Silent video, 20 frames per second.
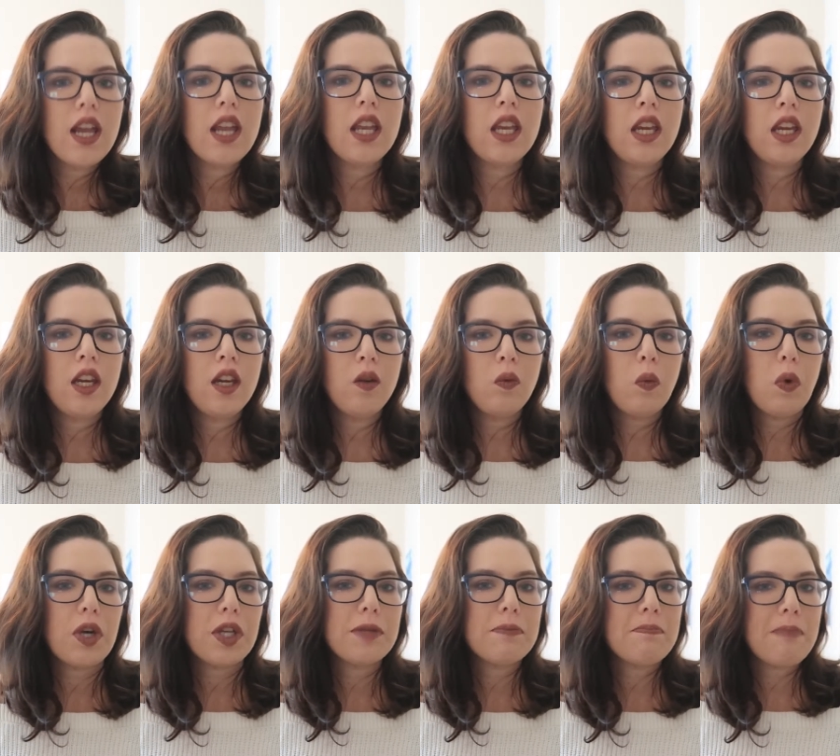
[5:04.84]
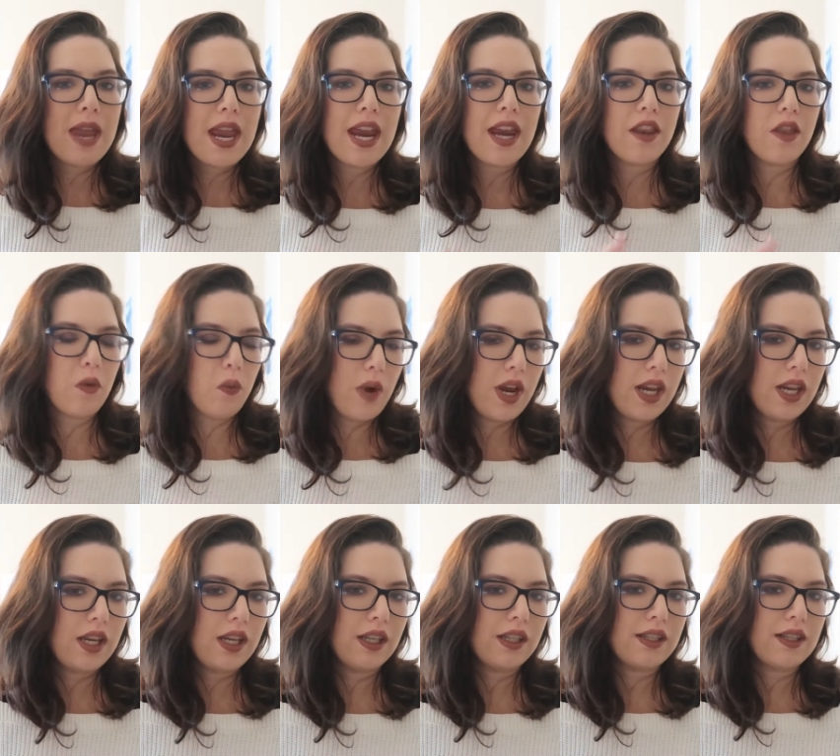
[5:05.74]
He was made the way
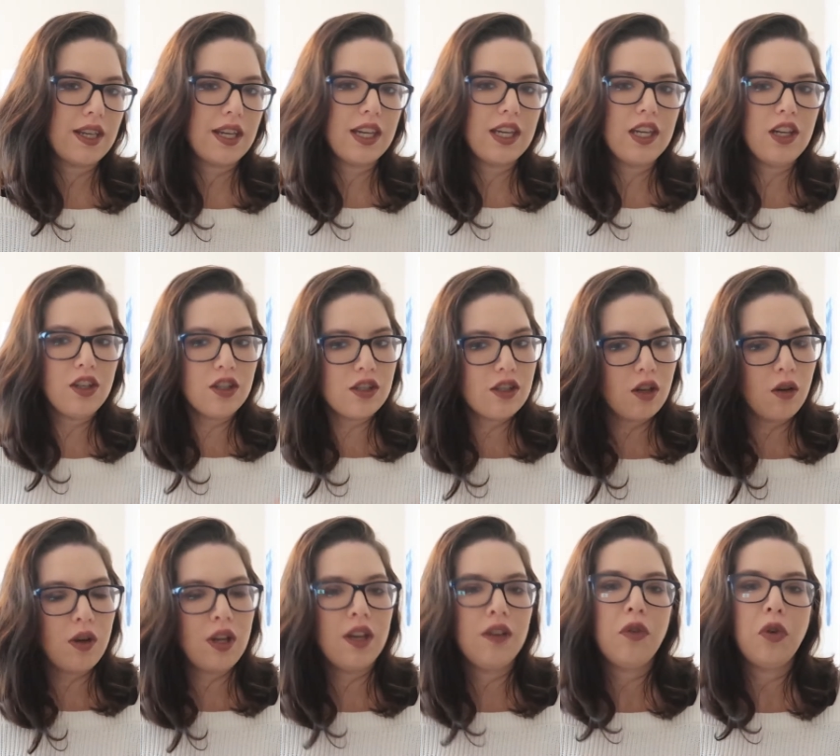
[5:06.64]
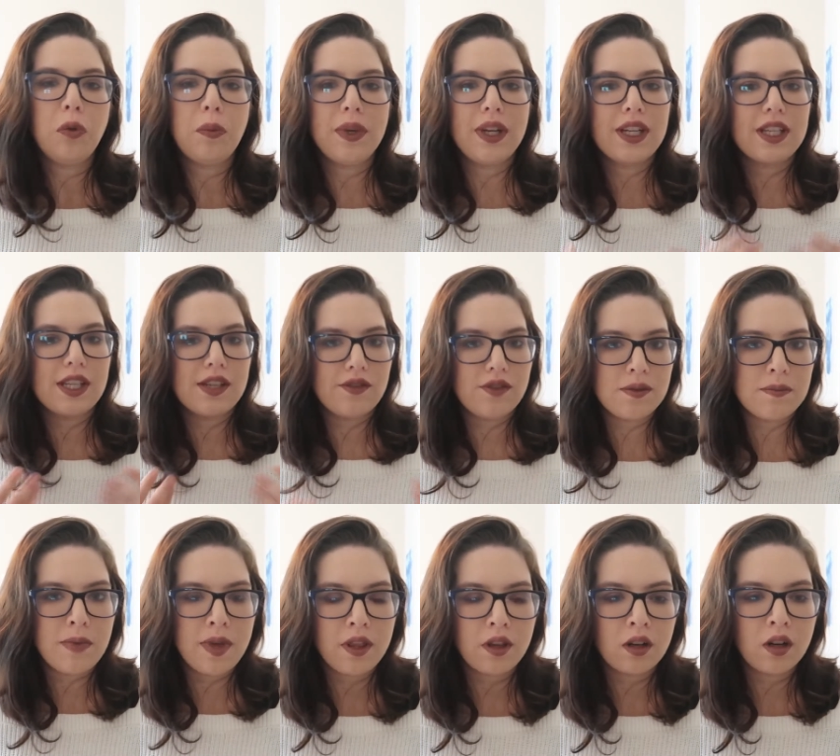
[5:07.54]
he is. Like, he's so evil because of
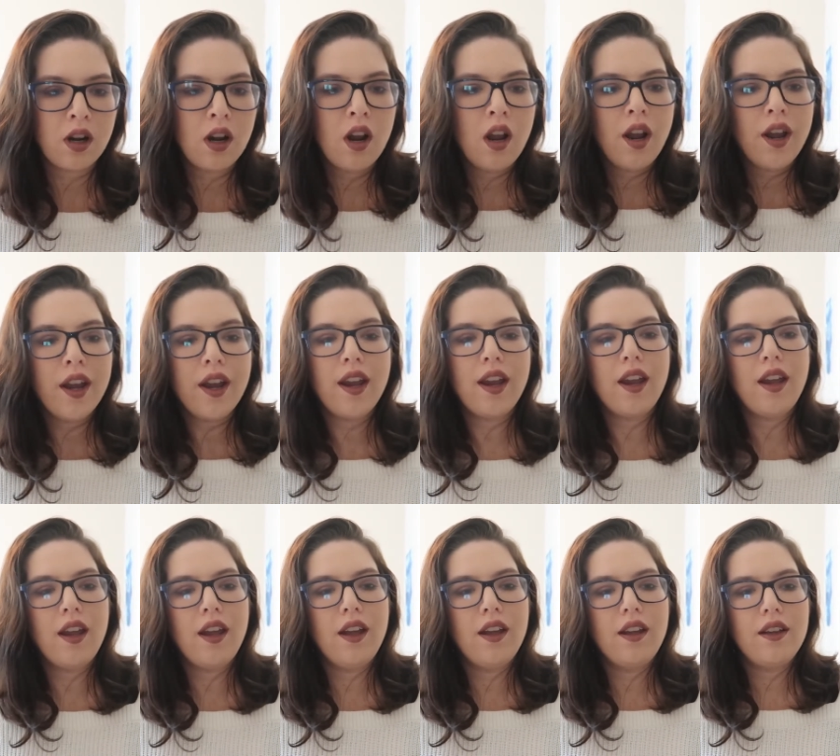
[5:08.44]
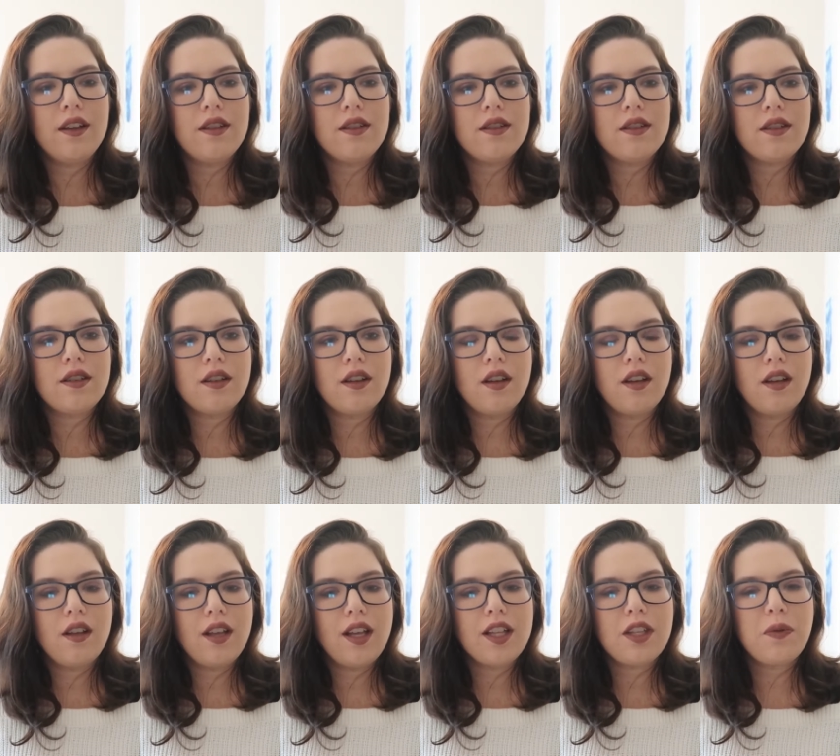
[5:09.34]
his mother, and
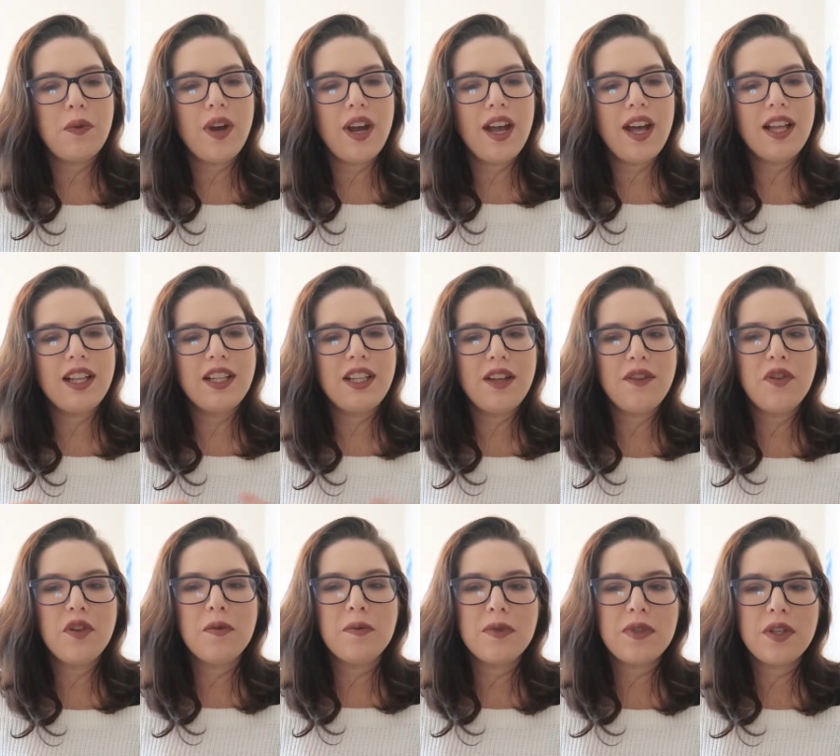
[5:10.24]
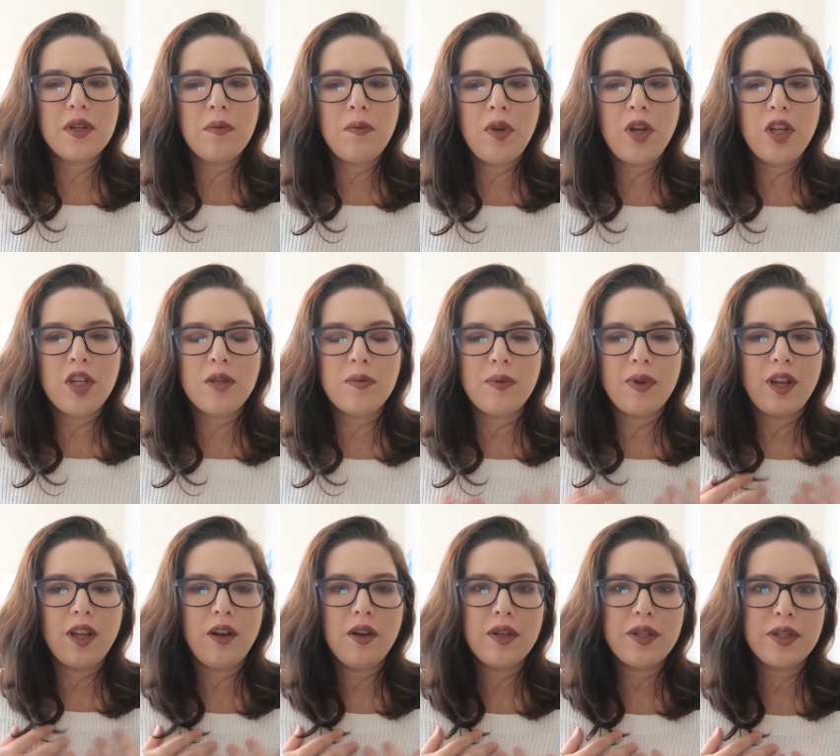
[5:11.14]
that's why I love him so much.
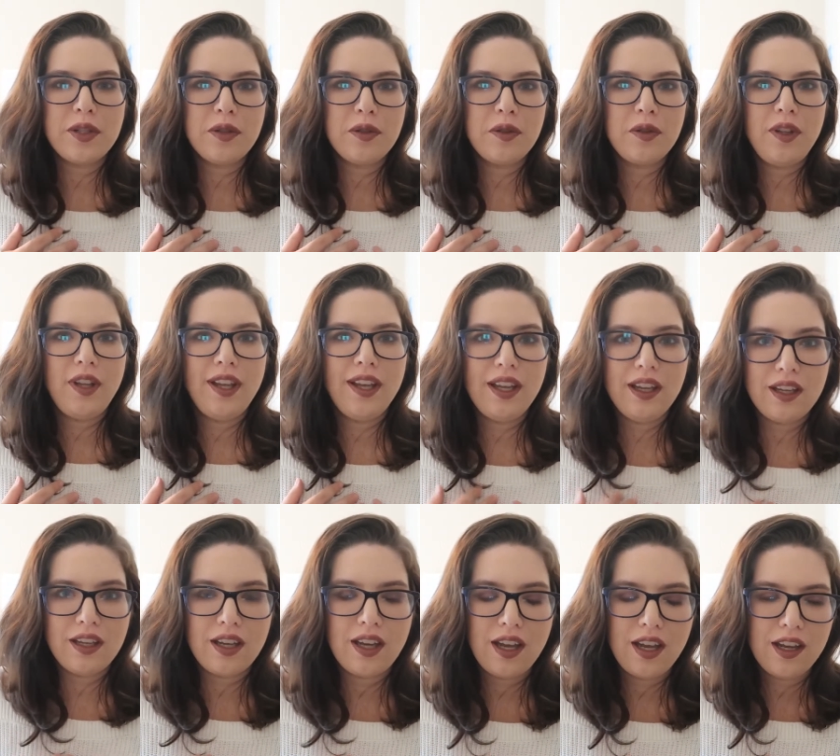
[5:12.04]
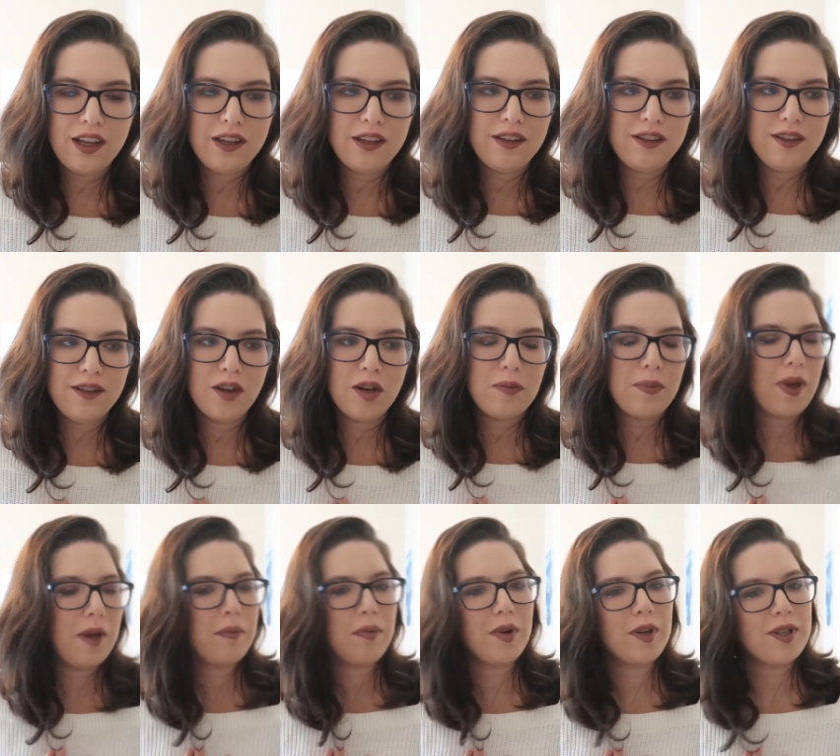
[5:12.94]
But I also, like, hey, you're a
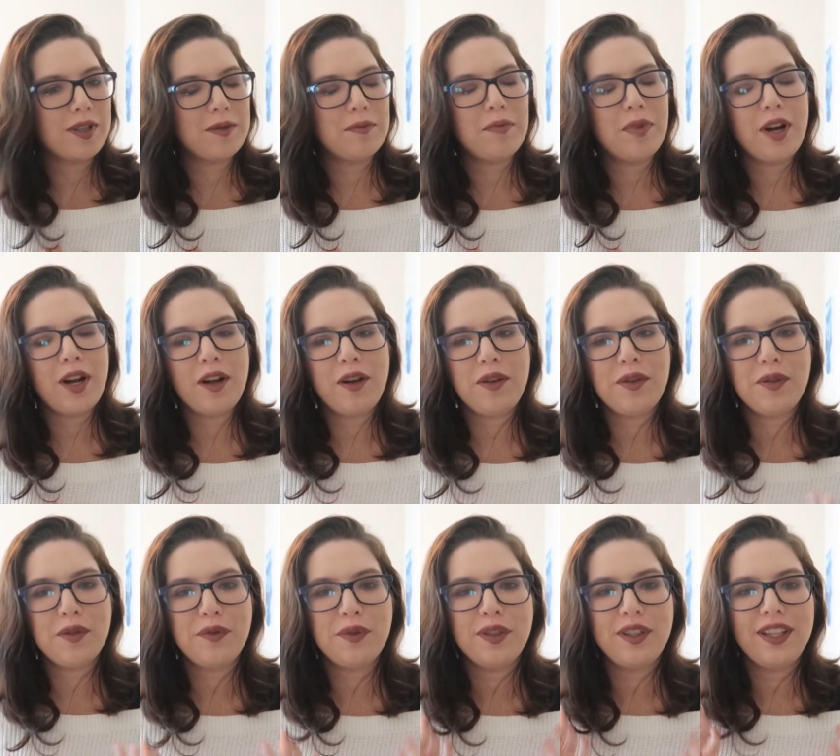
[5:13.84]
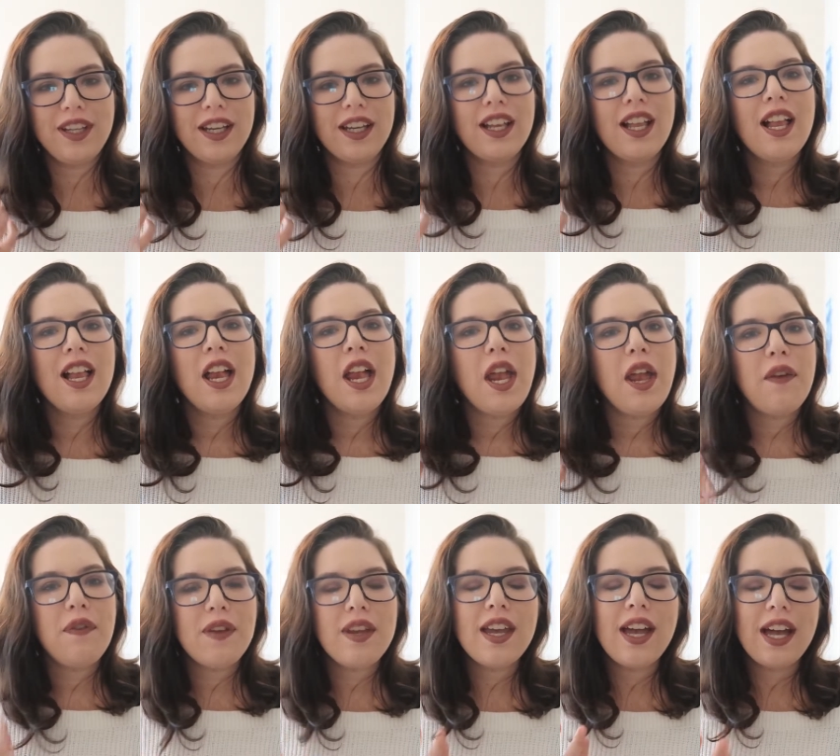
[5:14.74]
bad person. But I also feel like
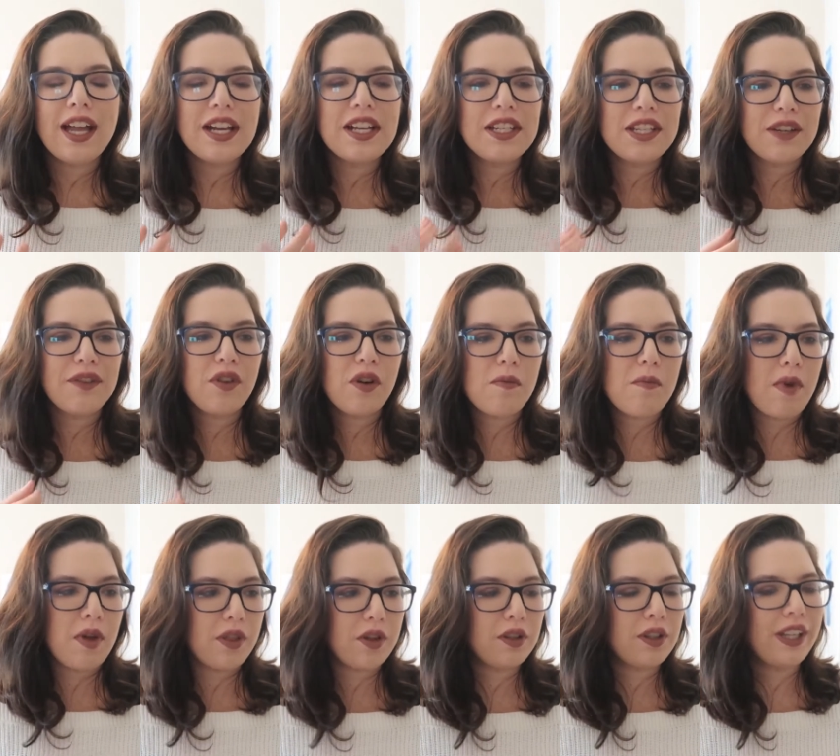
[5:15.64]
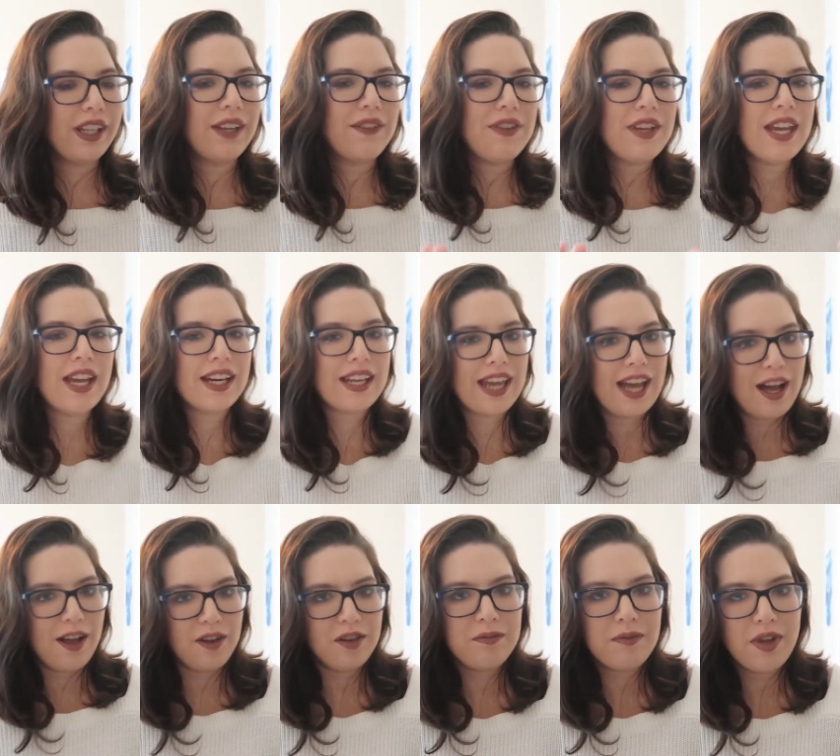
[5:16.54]
if he had a different mother, like if he had
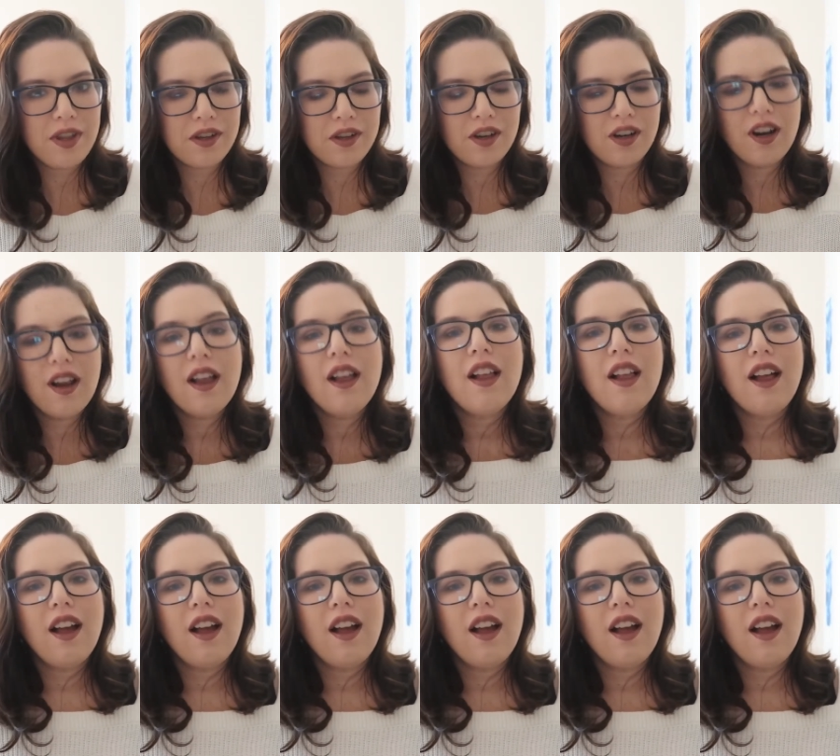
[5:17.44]
Cal's mother,